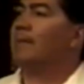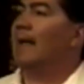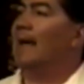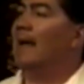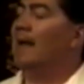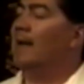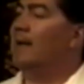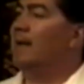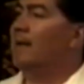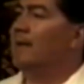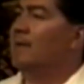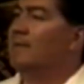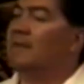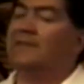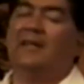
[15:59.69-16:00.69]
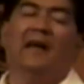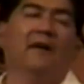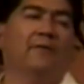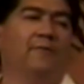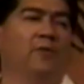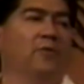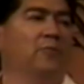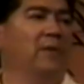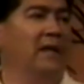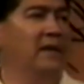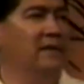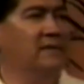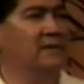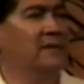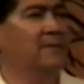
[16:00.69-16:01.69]
and the telephone
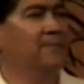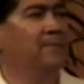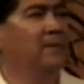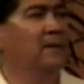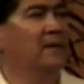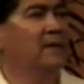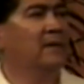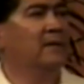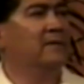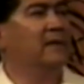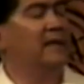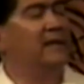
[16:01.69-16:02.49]
rings, the